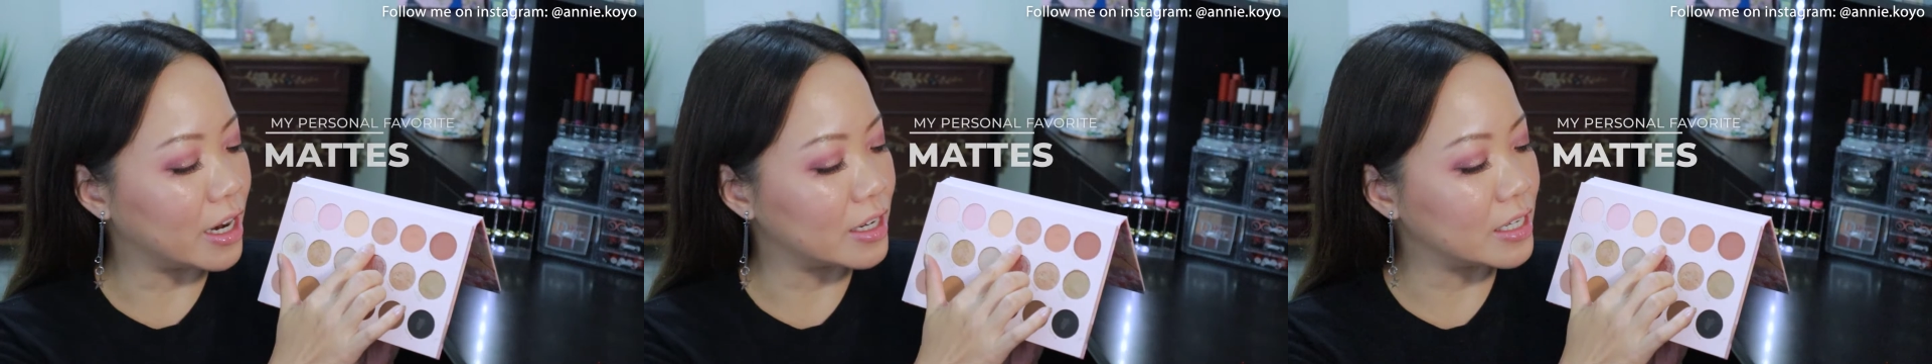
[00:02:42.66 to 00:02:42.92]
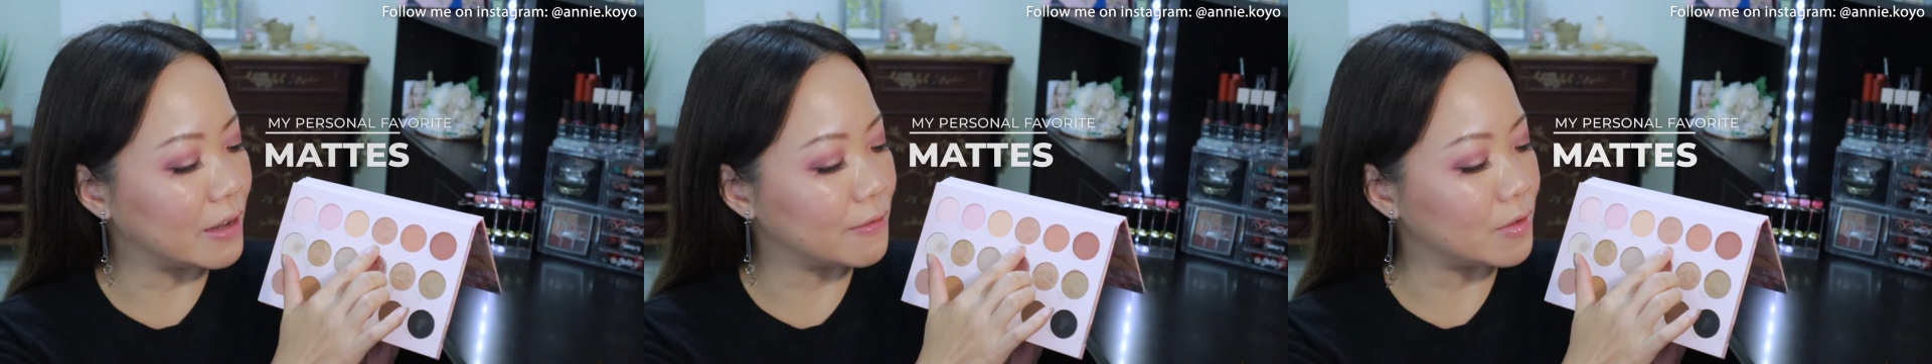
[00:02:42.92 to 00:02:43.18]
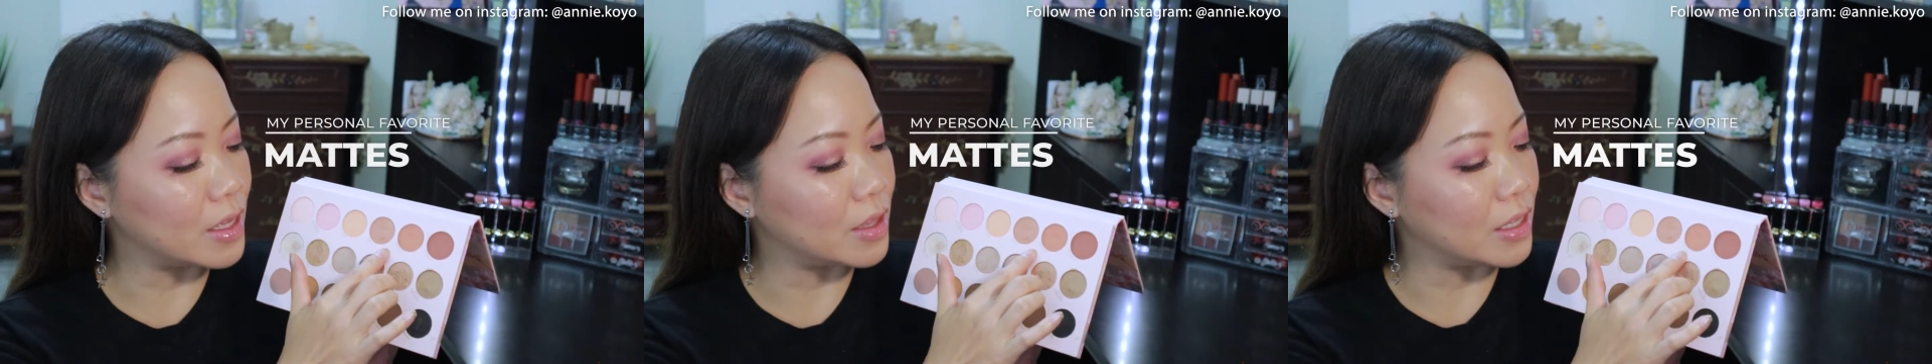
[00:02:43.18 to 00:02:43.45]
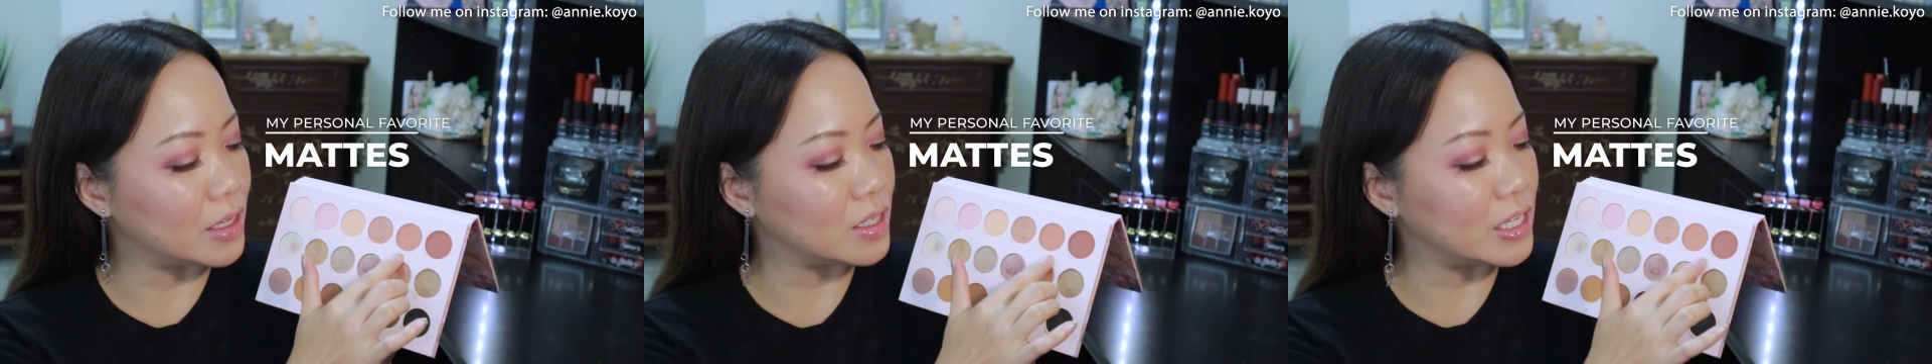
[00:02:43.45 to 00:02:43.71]
are definitely
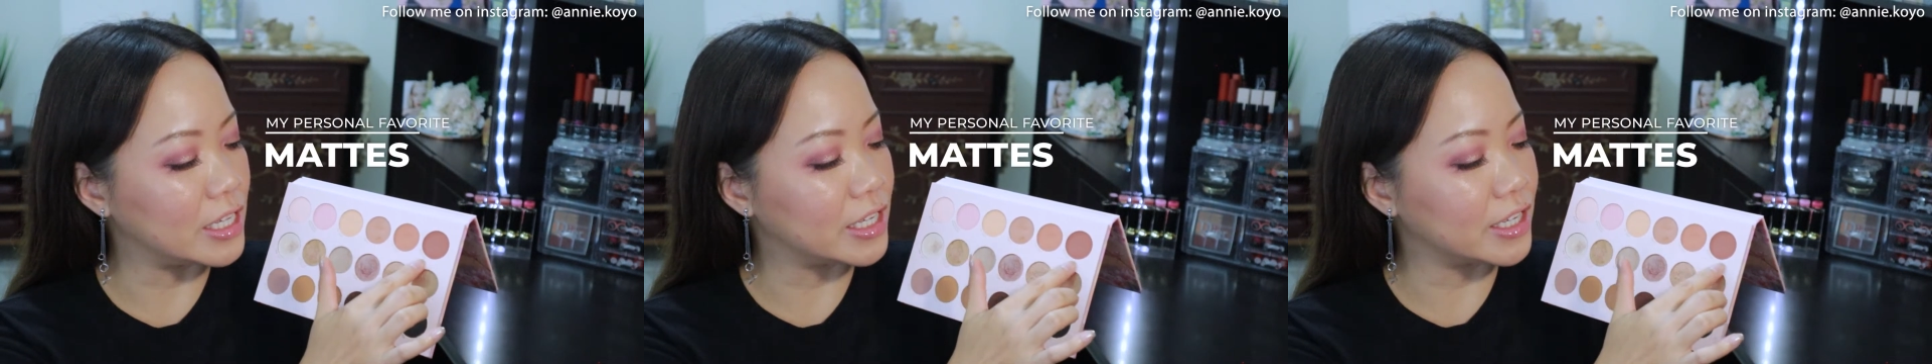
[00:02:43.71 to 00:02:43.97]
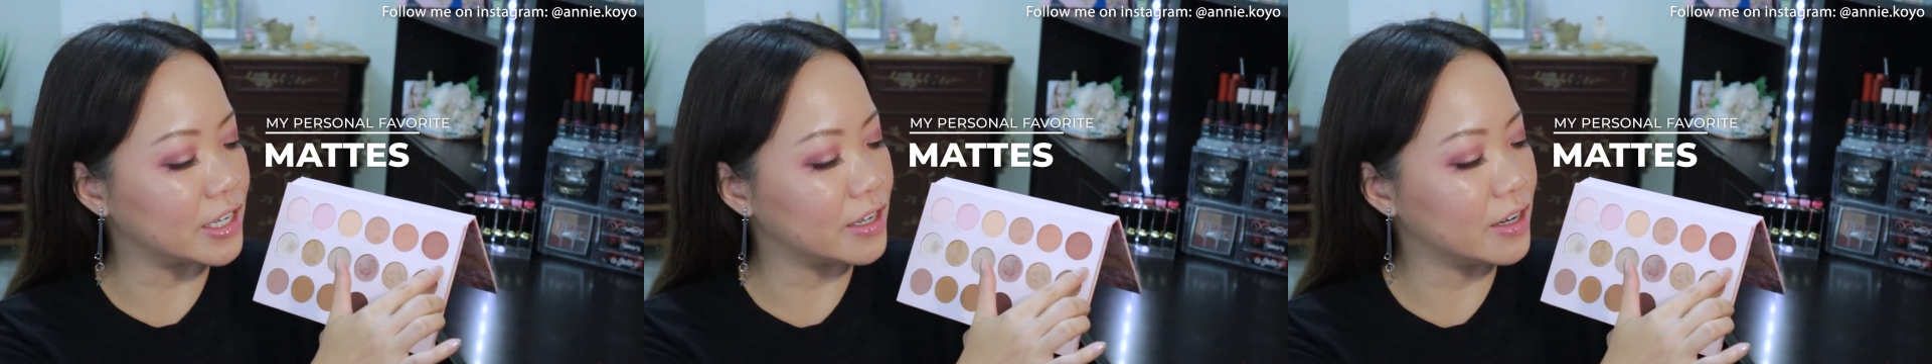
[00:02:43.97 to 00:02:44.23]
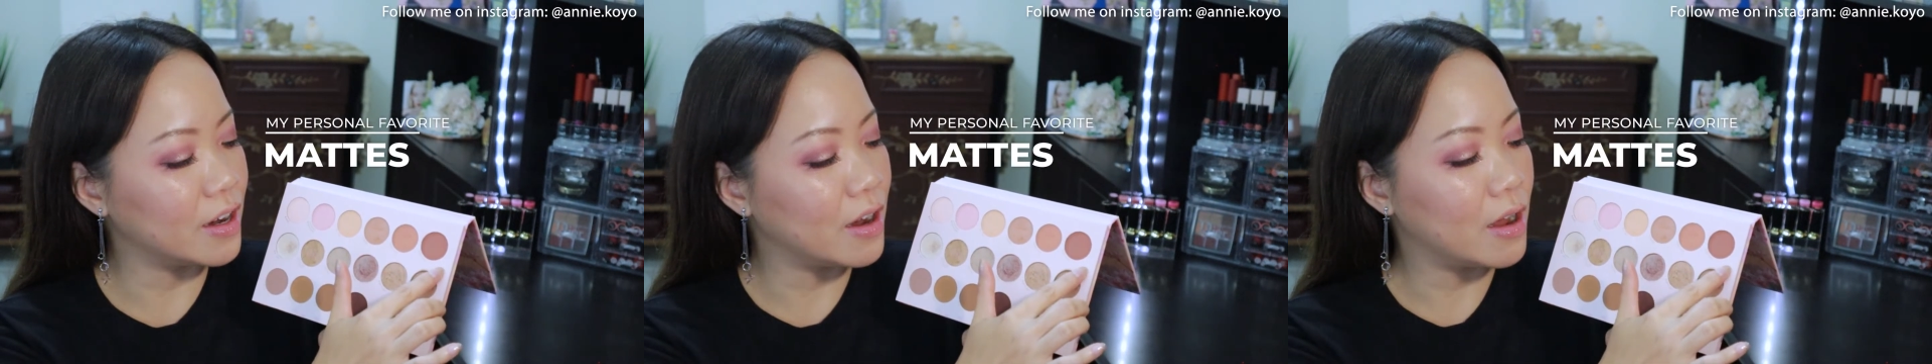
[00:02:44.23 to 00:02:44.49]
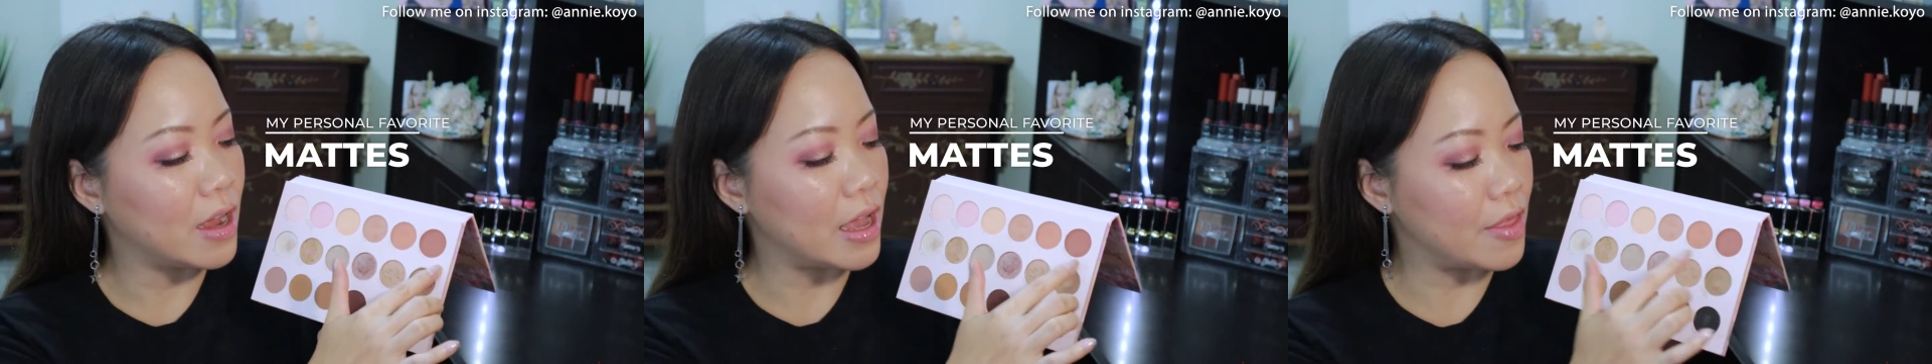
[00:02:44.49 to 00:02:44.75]
these here.
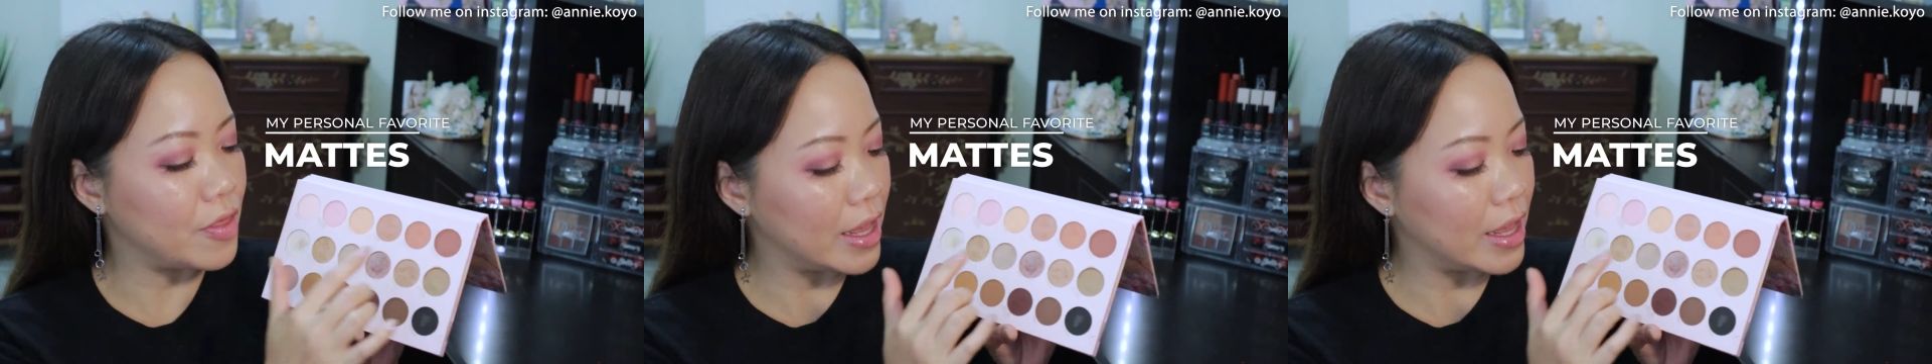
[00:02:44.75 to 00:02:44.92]
And